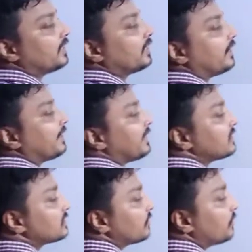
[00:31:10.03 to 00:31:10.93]
Here it
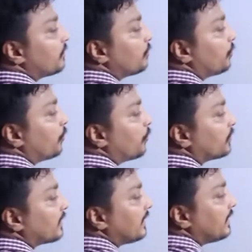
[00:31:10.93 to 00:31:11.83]
is
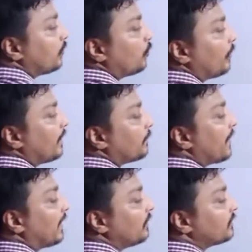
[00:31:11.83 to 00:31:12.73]
4, 3, 12,
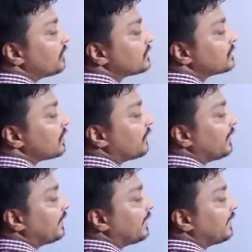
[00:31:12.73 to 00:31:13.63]
5,
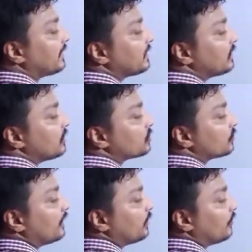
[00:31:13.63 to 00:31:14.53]
17.
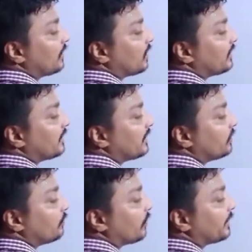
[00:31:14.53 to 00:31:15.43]
So it will
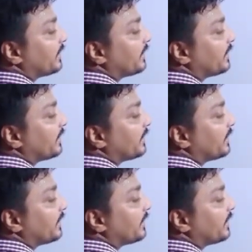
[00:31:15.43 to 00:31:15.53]
continue.